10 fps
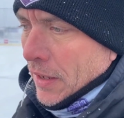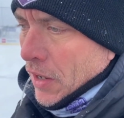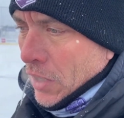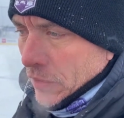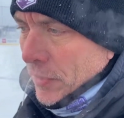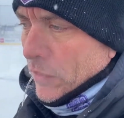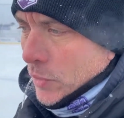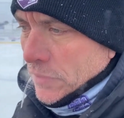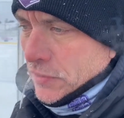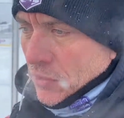All of it
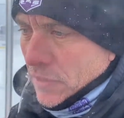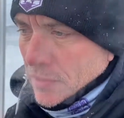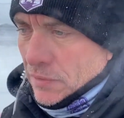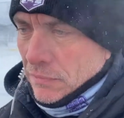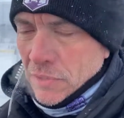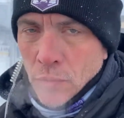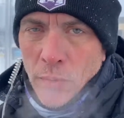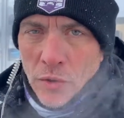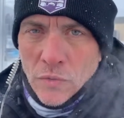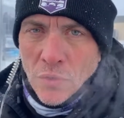was just
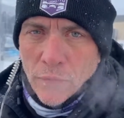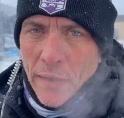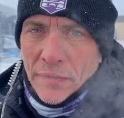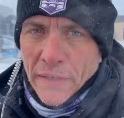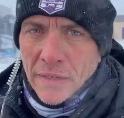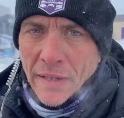super user-friendly,